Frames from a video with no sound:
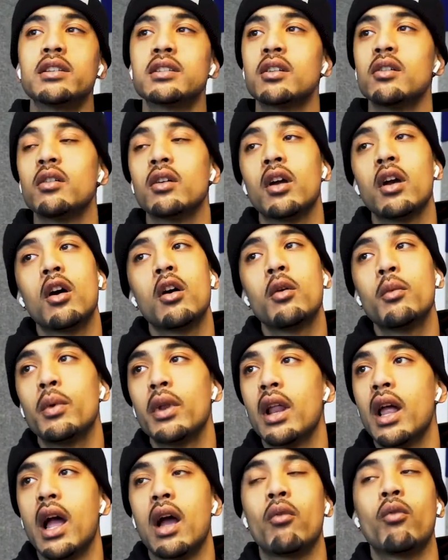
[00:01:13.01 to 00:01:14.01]
it's gonna go, but
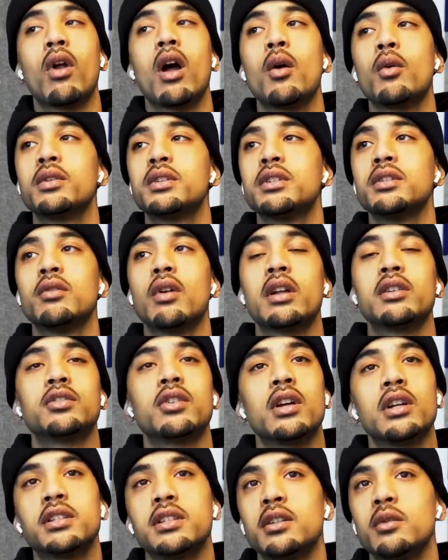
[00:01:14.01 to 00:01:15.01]
I ride with you, I
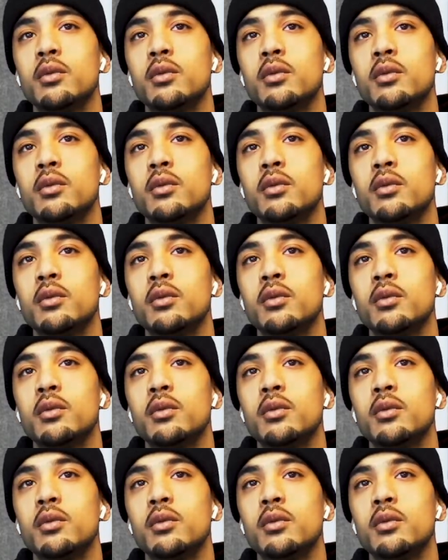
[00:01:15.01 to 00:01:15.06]
trust